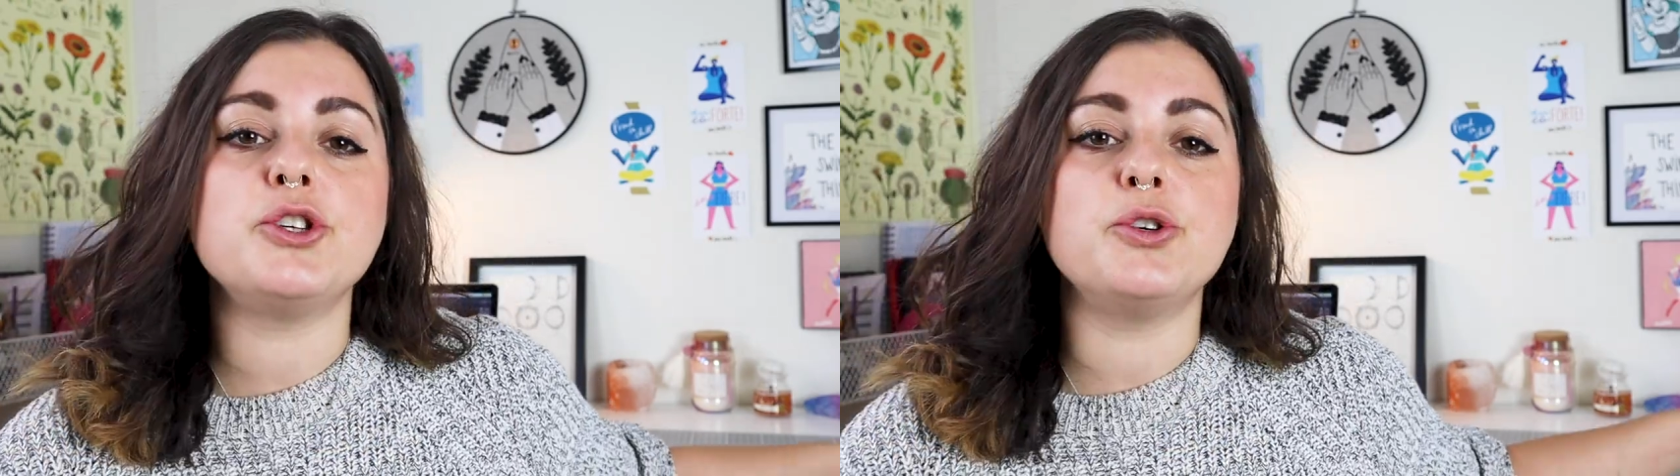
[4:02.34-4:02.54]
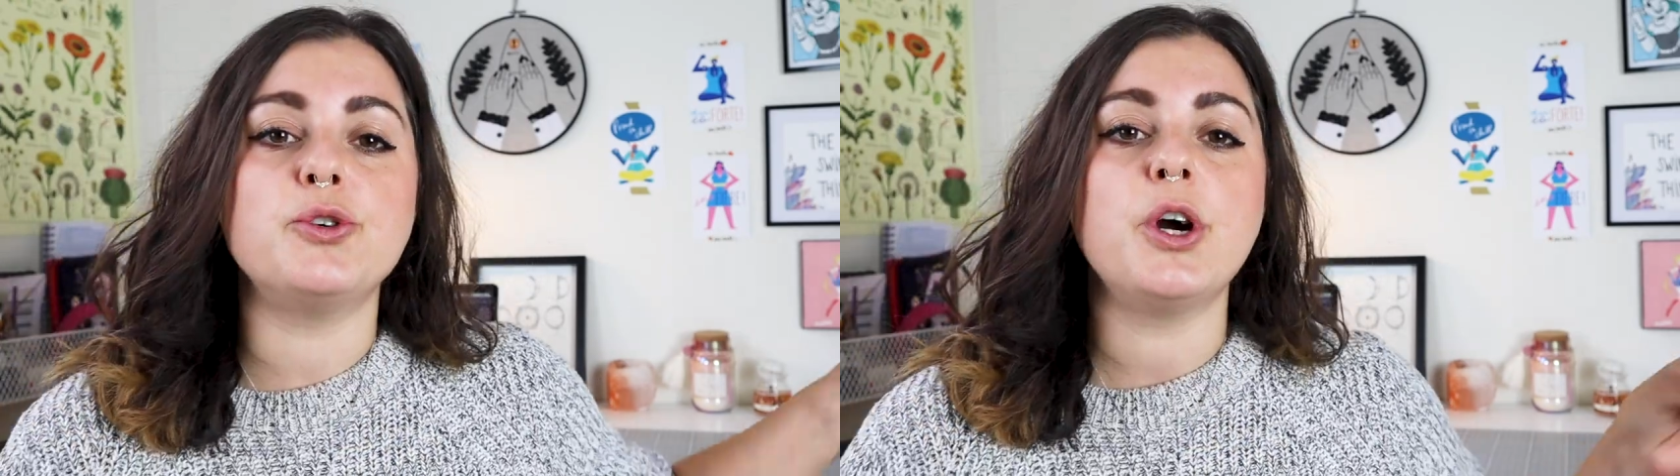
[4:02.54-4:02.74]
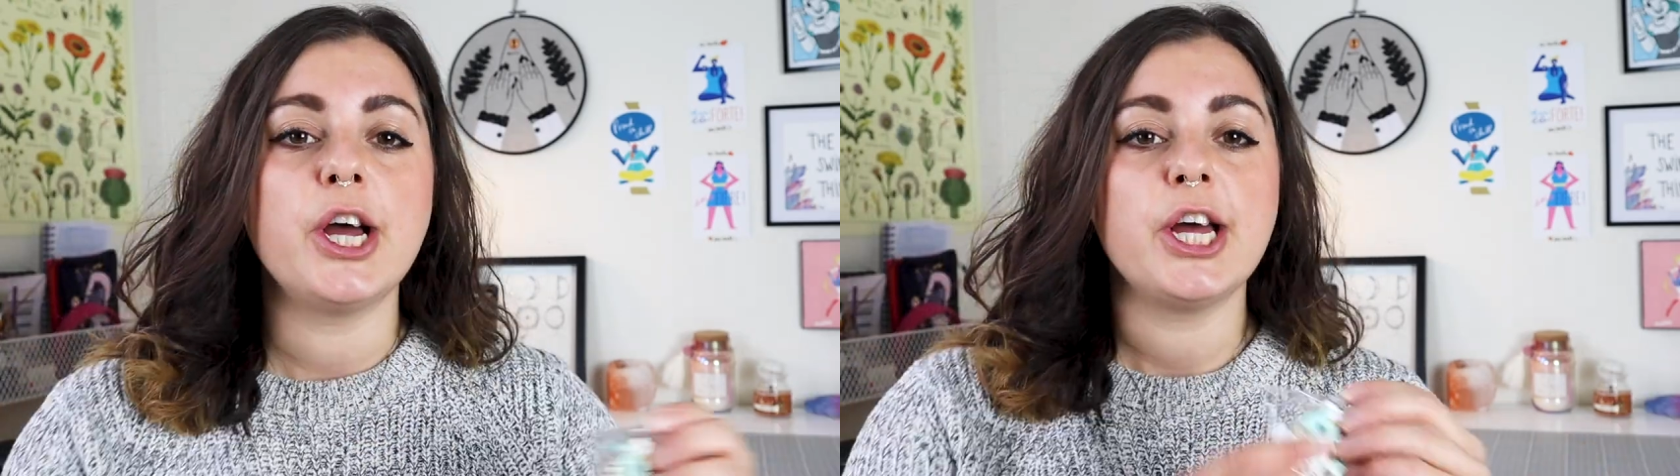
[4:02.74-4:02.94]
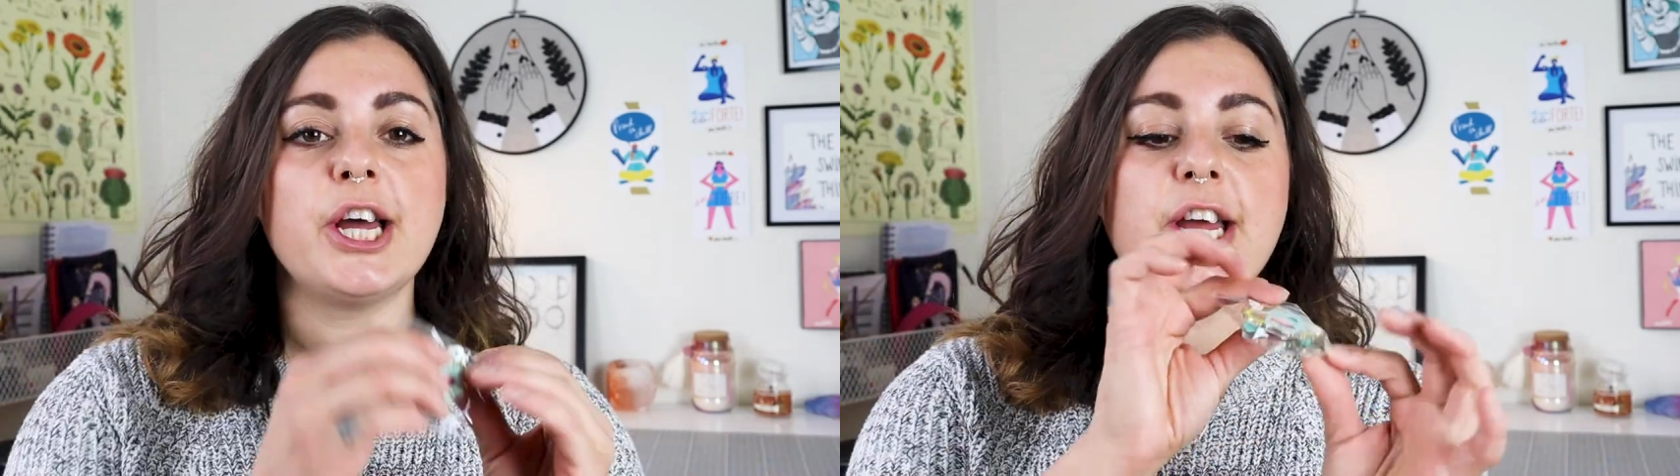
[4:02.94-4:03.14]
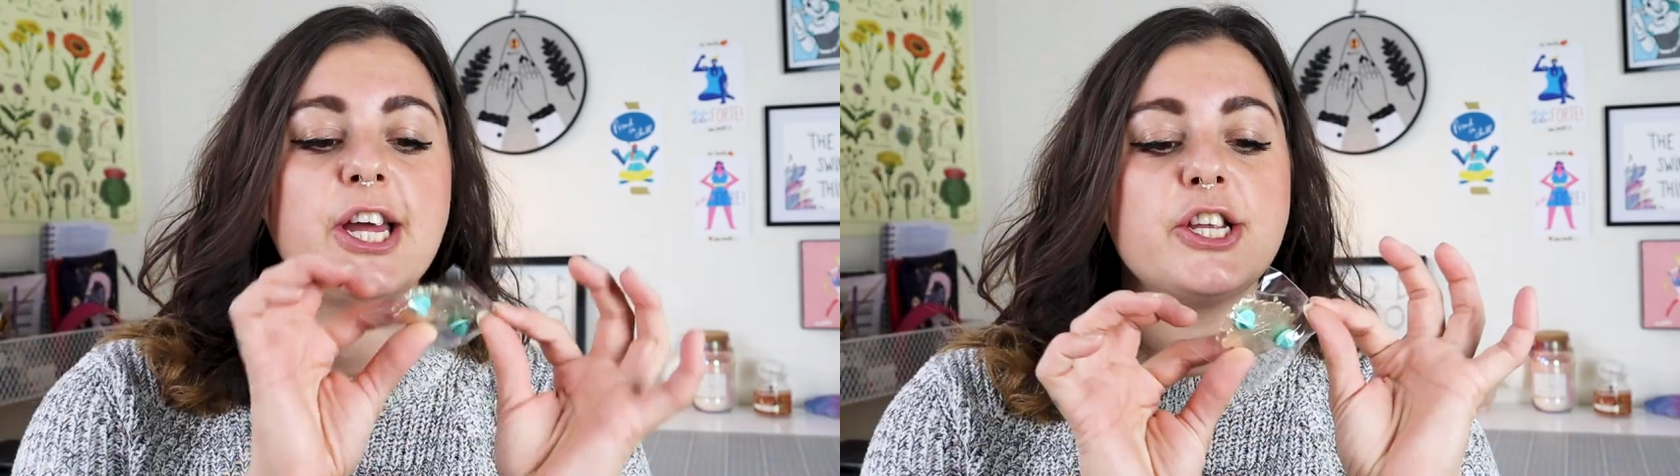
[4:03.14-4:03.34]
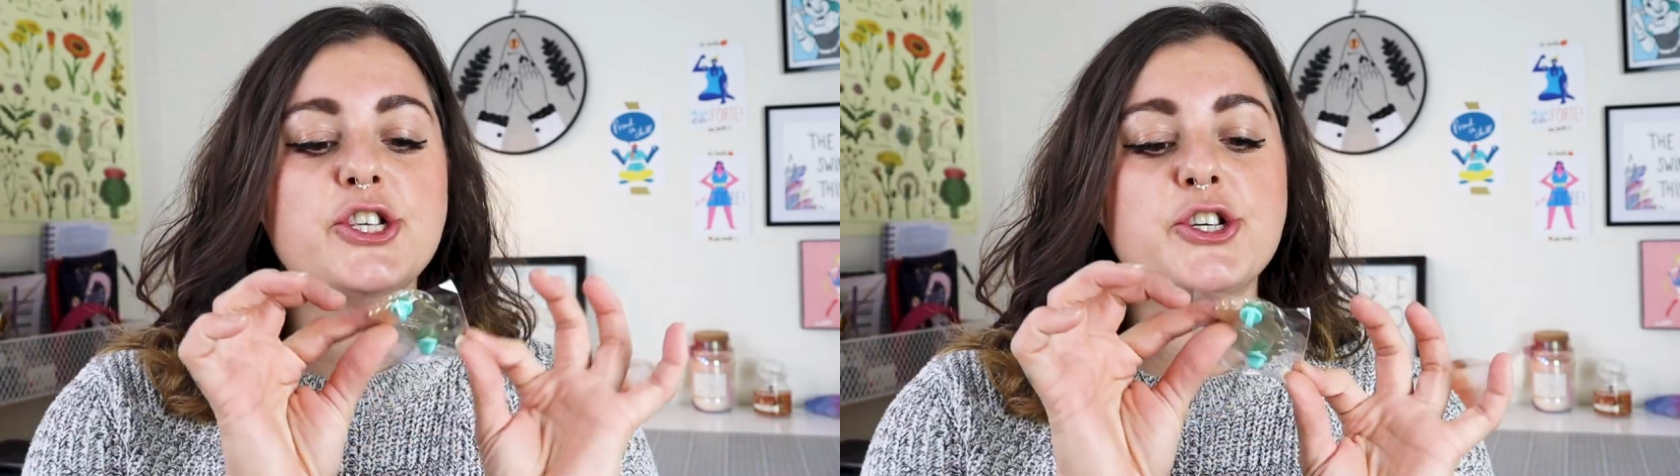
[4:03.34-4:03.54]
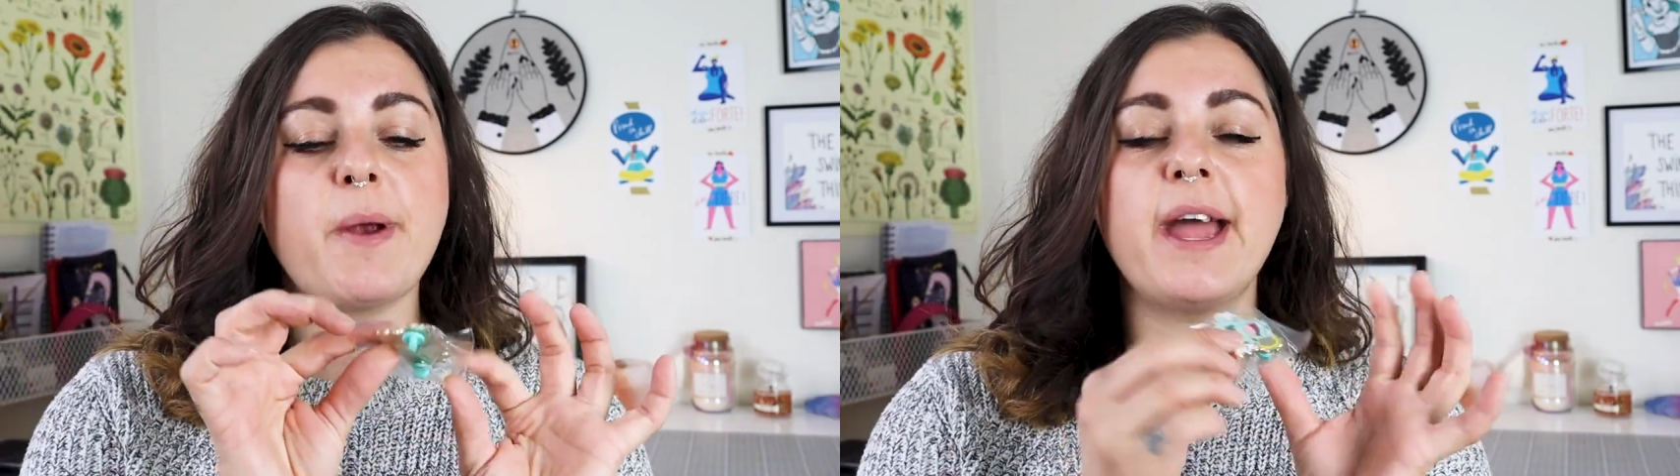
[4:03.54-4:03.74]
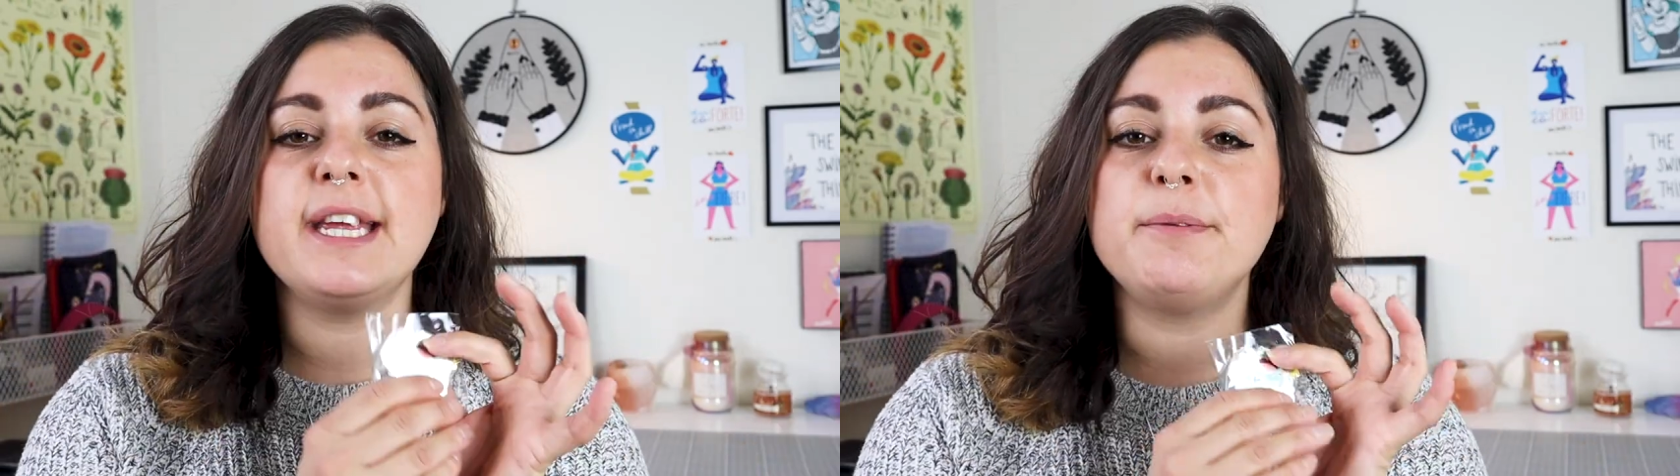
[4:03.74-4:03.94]
to
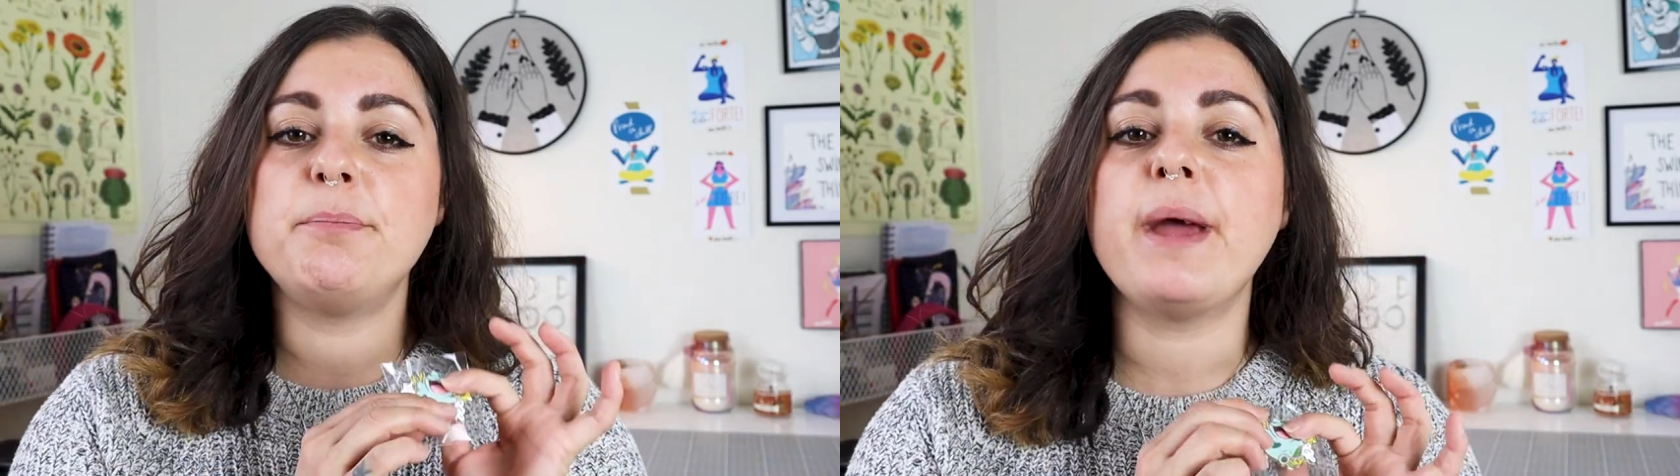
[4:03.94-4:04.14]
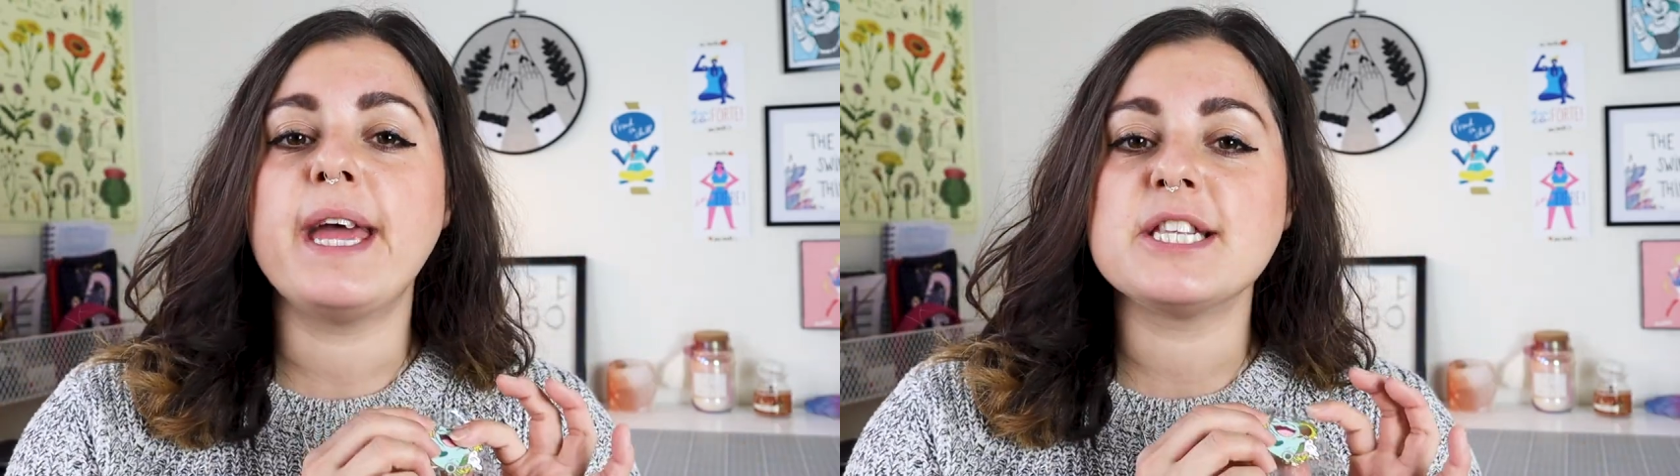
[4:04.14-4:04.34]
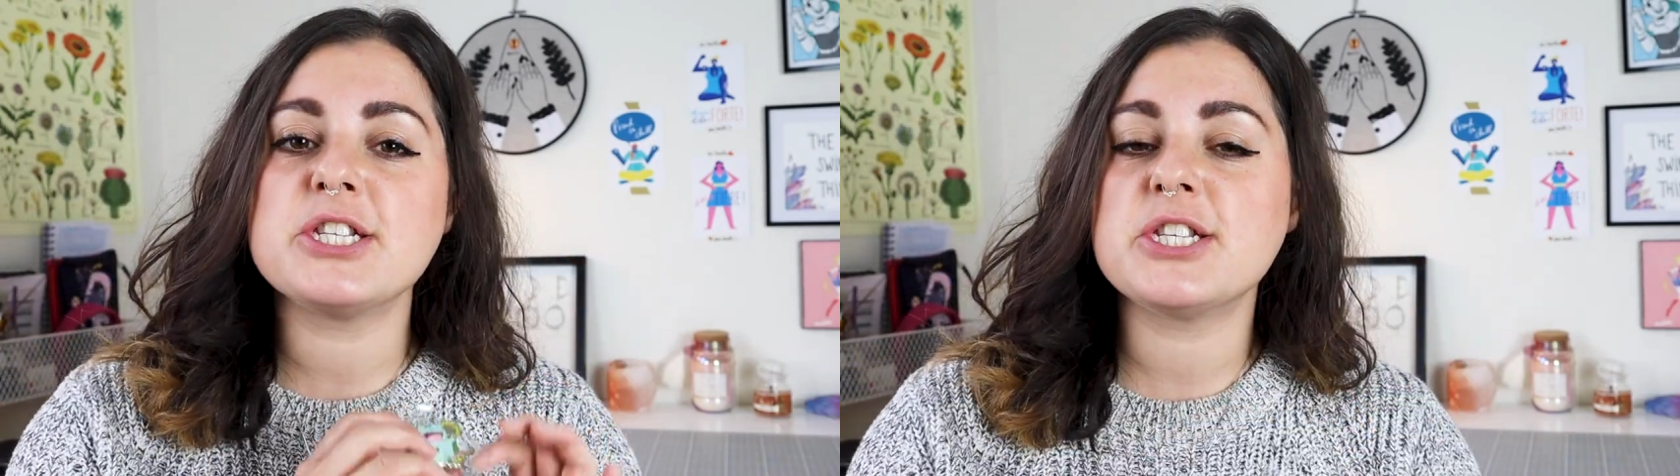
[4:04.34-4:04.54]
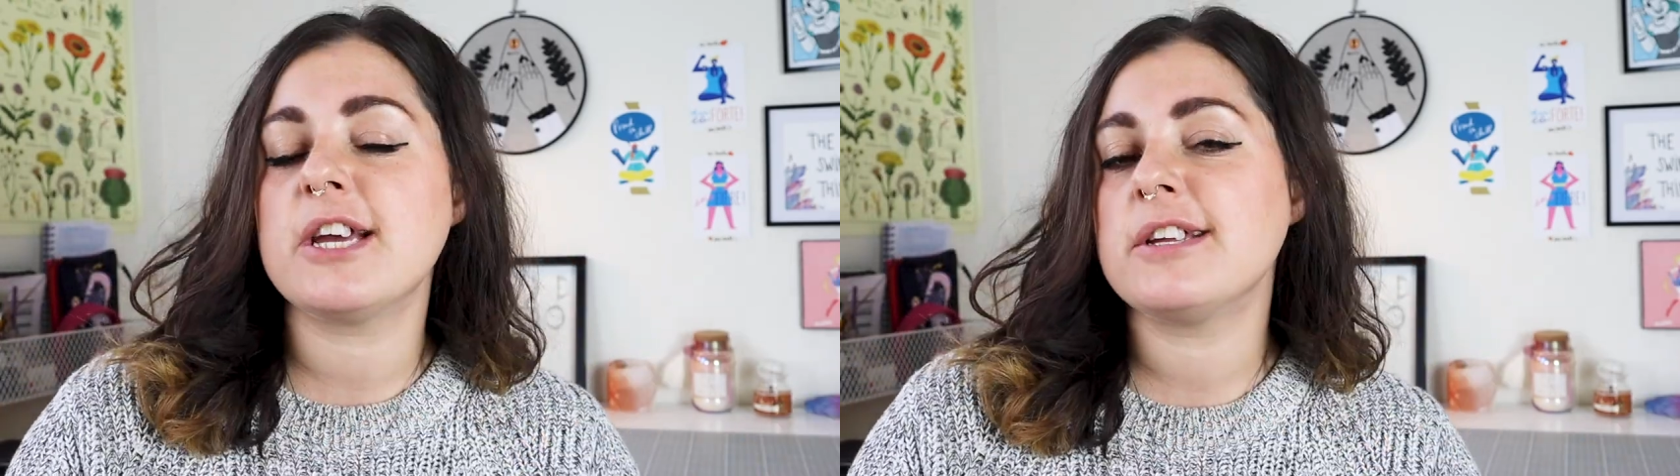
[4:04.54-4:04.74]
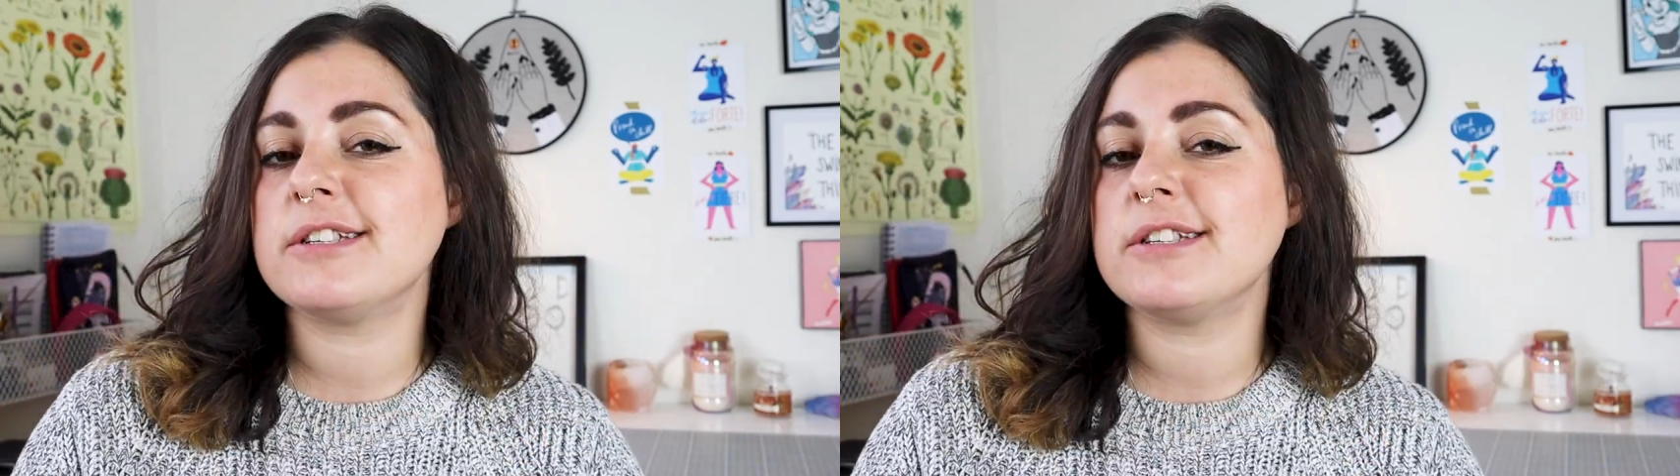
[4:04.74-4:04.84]
trade pins